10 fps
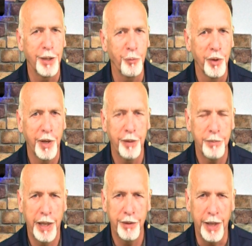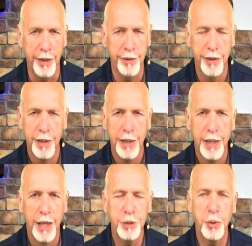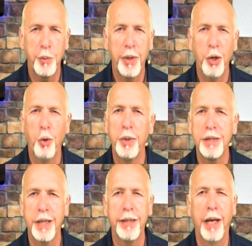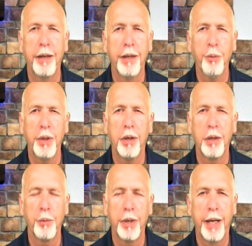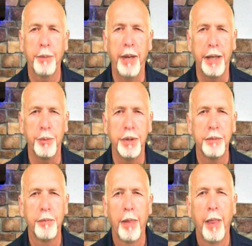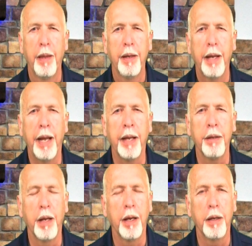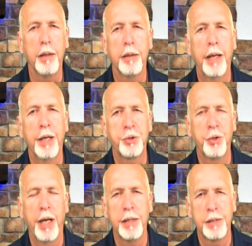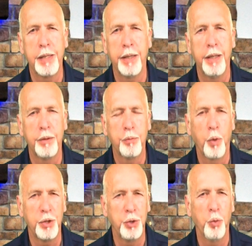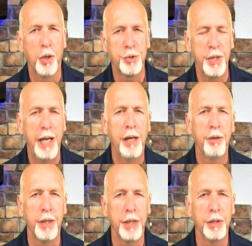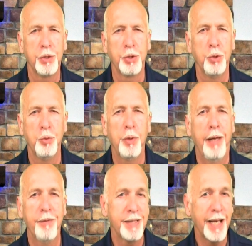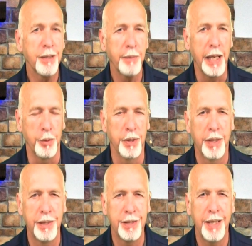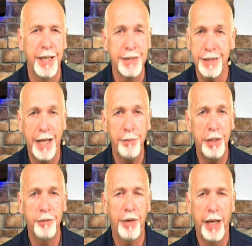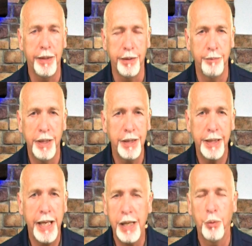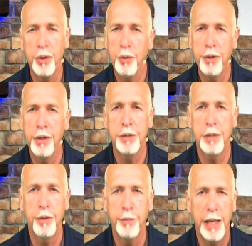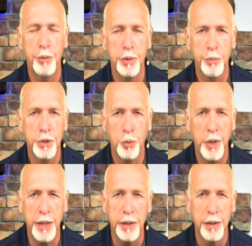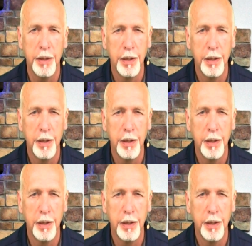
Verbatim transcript: and will not bow down. And so he went home and he said, "Now here we are. We're at a banquet." And uh, Esther has said that what she wants now is to have a second banquet. And she, he says, I've been invited. Me and the king, we're going to this other banquet with the queen.